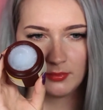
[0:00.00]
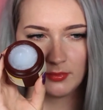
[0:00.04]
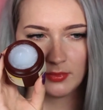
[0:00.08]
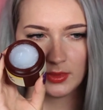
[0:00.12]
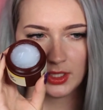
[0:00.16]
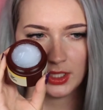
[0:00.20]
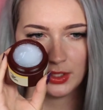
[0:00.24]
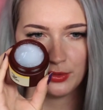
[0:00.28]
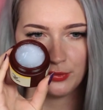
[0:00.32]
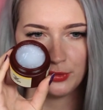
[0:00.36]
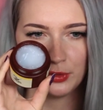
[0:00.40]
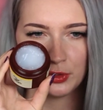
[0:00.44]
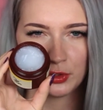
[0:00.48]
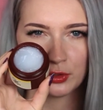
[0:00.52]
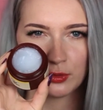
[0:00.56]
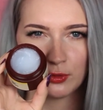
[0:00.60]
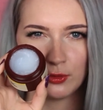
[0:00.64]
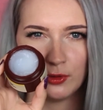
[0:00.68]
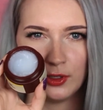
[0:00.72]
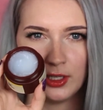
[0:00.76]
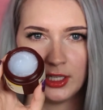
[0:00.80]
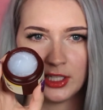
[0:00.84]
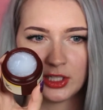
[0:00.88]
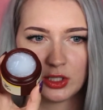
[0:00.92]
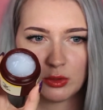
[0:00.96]
It feels
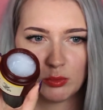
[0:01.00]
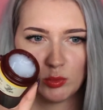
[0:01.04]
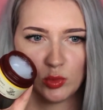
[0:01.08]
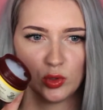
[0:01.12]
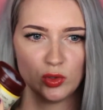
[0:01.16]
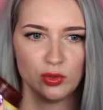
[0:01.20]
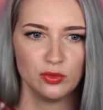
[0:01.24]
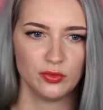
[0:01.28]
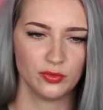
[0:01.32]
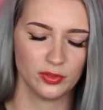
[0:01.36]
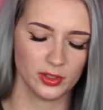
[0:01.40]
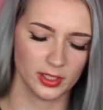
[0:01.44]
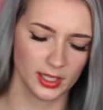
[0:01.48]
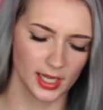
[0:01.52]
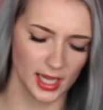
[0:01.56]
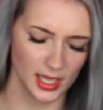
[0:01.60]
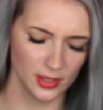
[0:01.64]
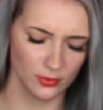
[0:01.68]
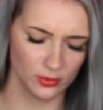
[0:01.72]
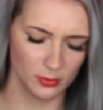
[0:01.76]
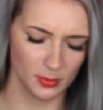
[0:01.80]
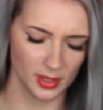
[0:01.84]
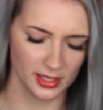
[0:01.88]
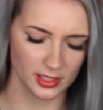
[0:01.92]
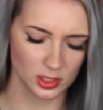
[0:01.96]
really smooth,
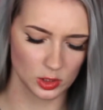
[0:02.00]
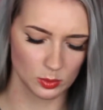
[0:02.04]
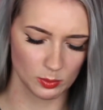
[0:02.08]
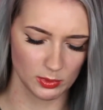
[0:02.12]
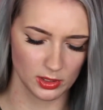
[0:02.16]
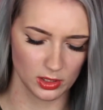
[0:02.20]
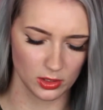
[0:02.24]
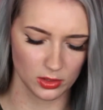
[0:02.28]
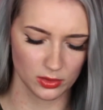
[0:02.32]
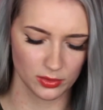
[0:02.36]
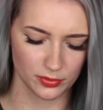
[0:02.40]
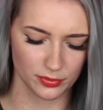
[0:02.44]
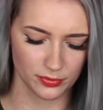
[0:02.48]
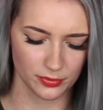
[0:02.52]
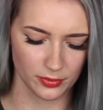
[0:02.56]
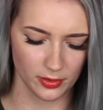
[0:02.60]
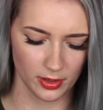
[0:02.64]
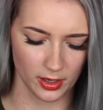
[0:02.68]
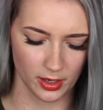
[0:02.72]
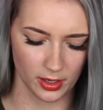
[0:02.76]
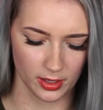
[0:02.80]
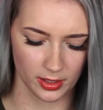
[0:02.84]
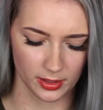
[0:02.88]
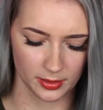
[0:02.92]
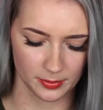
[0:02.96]
kind of reminds me of
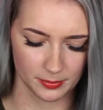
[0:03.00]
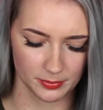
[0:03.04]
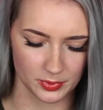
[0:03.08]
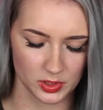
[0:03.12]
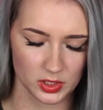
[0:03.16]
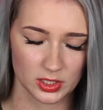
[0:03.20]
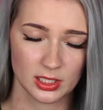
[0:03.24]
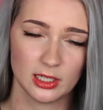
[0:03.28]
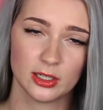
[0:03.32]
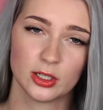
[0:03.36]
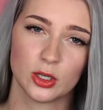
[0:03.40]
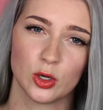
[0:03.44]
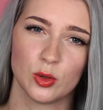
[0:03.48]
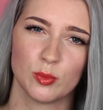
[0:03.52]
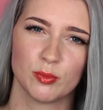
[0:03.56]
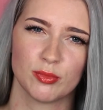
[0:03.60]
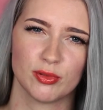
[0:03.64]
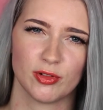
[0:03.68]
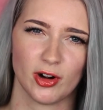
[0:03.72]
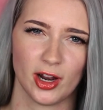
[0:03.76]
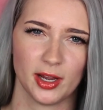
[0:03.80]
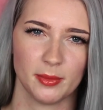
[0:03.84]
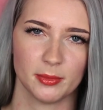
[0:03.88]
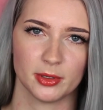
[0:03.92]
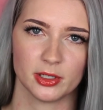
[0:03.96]
um, silicone
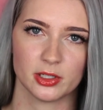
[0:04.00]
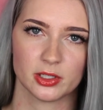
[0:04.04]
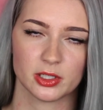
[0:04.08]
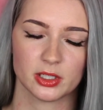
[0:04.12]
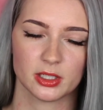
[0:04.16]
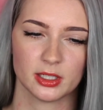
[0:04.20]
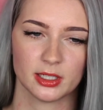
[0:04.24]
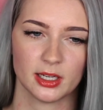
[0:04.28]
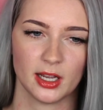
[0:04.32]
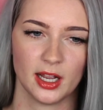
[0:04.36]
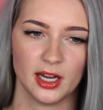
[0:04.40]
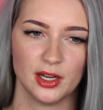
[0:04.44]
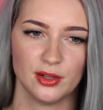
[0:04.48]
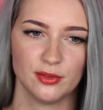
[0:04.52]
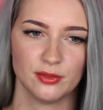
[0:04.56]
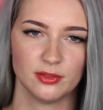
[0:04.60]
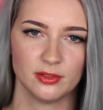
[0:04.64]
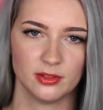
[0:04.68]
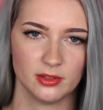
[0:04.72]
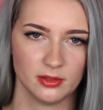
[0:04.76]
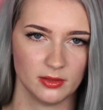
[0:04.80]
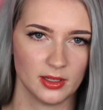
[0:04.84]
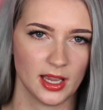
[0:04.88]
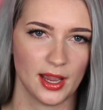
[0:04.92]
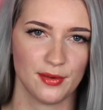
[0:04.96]
primers. They kind of
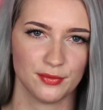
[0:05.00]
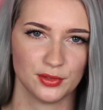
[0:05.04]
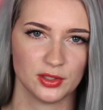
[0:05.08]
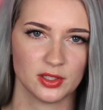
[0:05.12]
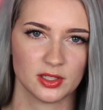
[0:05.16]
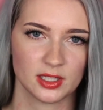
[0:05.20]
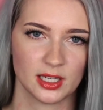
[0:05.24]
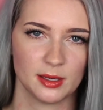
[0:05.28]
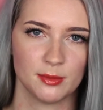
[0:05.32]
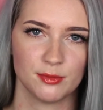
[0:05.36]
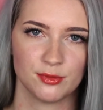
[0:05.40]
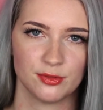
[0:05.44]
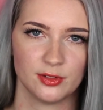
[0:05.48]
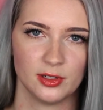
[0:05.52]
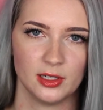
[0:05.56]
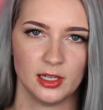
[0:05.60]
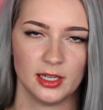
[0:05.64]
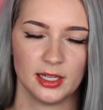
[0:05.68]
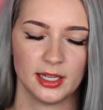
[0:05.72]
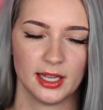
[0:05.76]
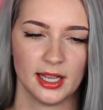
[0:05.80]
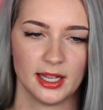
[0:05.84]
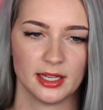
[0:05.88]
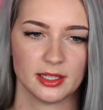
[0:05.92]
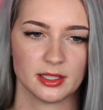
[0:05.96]
have the same
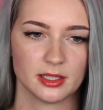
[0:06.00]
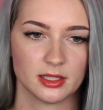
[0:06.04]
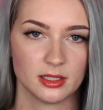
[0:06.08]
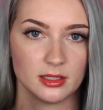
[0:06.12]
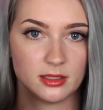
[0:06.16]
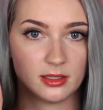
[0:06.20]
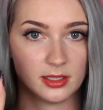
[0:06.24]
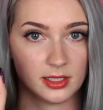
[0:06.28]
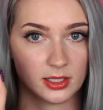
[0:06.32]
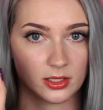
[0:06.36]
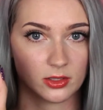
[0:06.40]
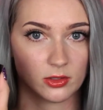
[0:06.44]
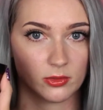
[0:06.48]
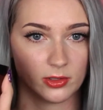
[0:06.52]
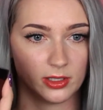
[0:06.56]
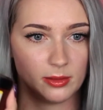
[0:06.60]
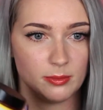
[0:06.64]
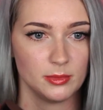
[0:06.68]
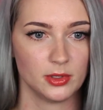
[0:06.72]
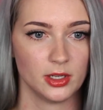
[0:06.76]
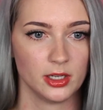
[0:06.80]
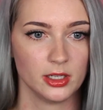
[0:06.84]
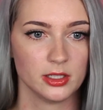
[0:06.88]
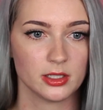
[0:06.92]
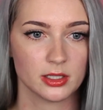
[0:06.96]
feeling as this
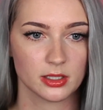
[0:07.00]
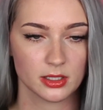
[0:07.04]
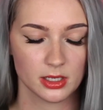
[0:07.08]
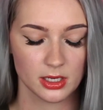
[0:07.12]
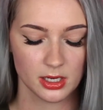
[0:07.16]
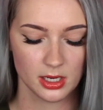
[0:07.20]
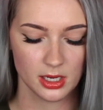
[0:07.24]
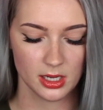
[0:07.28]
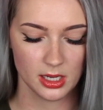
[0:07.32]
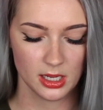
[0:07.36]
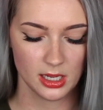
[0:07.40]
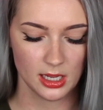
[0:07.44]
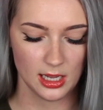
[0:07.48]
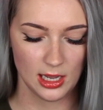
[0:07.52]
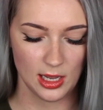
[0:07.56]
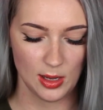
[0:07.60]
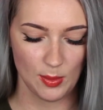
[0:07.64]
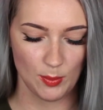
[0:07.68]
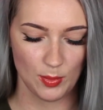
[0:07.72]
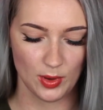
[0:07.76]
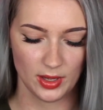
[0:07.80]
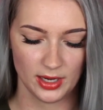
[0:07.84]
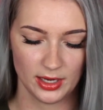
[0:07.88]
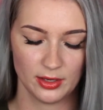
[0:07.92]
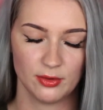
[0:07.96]
cream does.
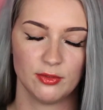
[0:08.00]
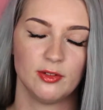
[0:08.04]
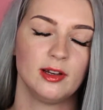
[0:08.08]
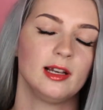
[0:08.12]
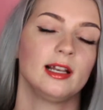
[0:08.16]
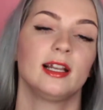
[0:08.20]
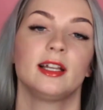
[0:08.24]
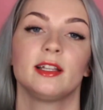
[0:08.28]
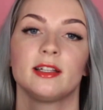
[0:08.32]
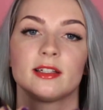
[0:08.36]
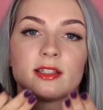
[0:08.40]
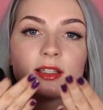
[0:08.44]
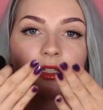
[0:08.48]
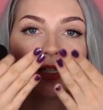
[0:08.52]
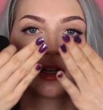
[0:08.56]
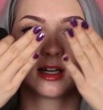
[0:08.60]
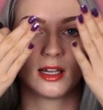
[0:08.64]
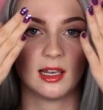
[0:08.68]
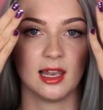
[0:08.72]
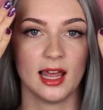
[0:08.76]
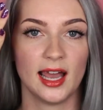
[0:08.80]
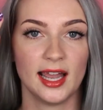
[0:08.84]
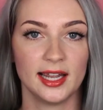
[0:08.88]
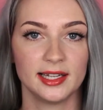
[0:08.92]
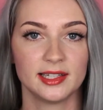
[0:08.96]
But it really just
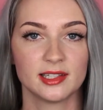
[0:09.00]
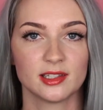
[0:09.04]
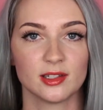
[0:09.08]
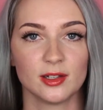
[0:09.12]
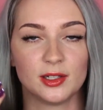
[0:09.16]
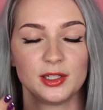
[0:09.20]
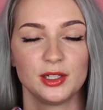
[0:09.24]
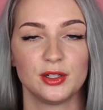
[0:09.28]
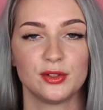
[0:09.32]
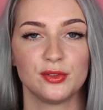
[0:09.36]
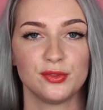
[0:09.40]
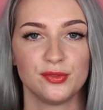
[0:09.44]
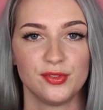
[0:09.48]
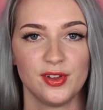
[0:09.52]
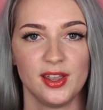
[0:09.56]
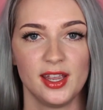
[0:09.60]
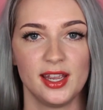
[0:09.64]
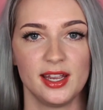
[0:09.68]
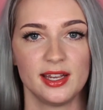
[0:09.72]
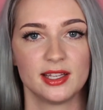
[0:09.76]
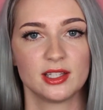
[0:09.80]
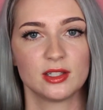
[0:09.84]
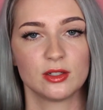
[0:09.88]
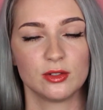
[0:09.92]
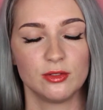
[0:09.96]
glides on your
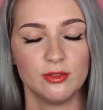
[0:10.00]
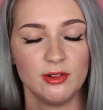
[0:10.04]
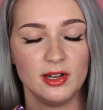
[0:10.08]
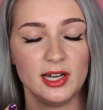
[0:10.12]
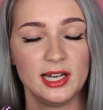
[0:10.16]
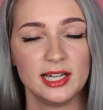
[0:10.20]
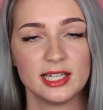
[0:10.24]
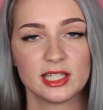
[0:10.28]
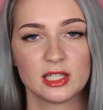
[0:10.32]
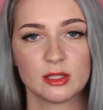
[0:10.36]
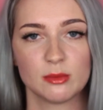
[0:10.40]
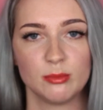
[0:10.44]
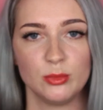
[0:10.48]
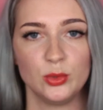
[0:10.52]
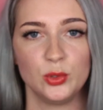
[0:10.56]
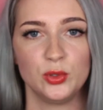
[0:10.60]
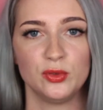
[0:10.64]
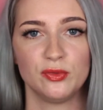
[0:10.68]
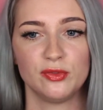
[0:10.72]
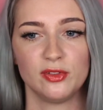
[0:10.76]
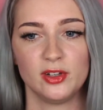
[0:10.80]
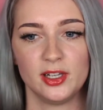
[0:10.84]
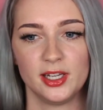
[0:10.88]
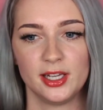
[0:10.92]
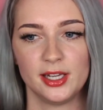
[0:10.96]
face really
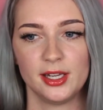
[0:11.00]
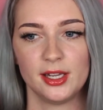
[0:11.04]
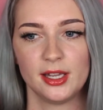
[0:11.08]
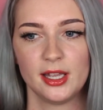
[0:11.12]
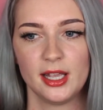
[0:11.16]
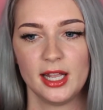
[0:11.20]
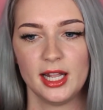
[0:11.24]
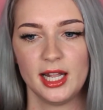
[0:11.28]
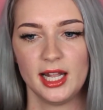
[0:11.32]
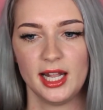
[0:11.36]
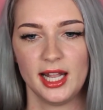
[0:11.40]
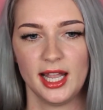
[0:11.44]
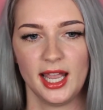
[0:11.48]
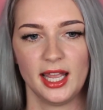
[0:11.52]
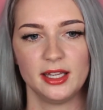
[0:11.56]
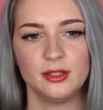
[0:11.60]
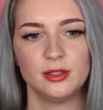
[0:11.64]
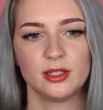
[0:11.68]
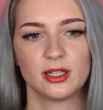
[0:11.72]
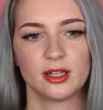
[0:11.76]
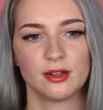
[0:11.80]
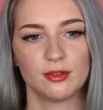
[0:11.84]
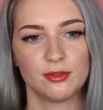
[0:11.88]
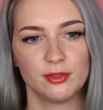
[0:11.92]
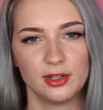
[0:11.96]
smoothly, and
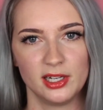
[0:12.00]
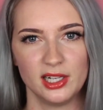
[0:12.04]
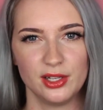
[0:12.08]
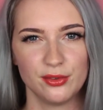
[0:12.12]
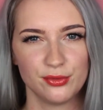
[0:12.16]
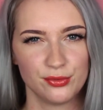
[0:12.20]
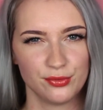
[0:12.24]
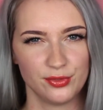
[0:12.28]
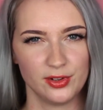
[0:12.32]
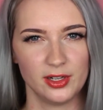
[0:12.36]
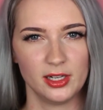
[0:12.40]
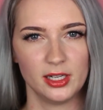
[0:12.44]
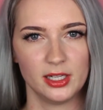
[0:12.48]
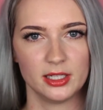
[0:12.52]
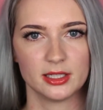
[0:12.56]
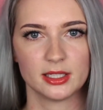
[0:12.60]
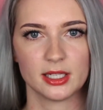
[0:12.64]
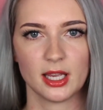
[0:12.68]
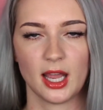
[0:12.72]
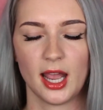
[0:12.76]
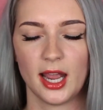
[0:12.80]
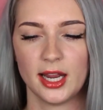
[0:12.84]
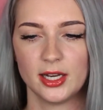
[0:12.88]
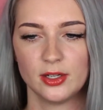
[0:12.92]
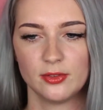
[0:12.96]
you can really feel it
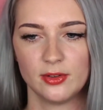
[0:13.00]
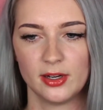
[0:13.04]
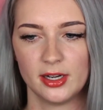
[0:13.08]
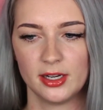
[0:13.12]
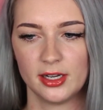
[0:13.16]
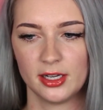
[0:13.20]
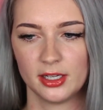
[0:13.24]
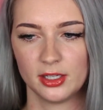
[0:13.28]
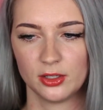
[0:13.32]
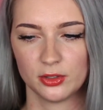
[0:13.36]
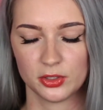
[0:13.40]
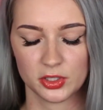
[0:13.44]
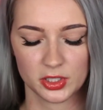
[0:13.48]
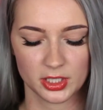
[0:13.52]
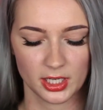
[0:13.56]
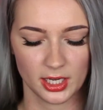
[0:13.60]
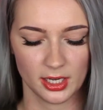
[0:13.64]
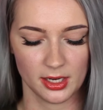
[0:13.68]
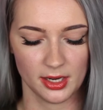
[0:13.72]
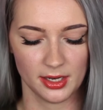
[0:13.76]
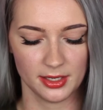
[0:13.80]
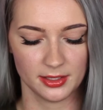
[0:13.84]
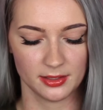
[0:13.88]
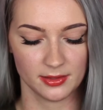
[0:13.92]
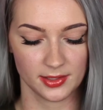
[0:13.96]
hydrating your
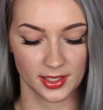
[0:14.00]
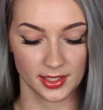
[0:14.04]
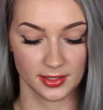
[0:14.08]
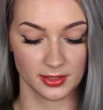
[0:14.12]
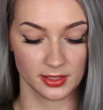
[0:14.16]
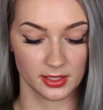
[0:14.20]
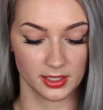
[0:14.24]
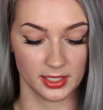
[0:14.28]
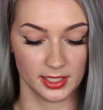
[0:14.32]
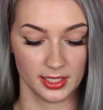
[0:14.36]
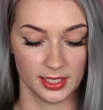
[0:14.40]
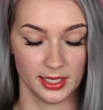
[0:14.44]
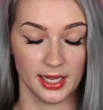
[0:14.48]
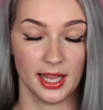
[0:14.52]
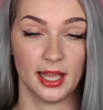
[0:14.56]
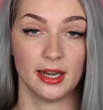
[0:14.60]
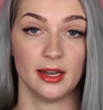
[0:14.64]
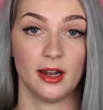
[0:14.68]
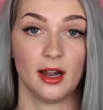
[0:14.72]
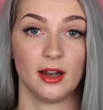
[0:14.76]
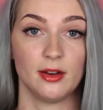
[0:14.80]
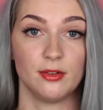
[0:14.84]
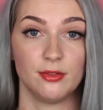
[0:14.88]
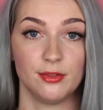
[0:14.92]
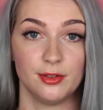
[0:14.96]
skin intensely, and
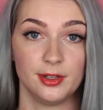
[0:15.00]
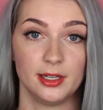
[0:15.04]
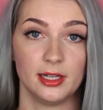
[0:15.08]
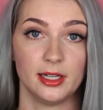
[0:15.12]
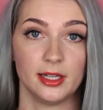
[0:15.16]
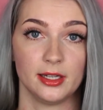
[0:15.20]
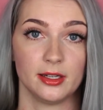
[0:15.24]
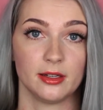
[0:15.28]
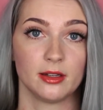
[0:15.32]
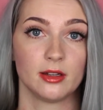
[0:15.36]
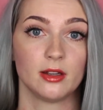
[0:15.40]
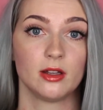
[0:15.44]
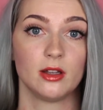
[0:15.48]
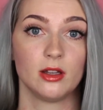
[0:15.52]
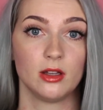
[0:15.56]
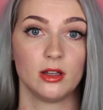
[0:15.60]
I really,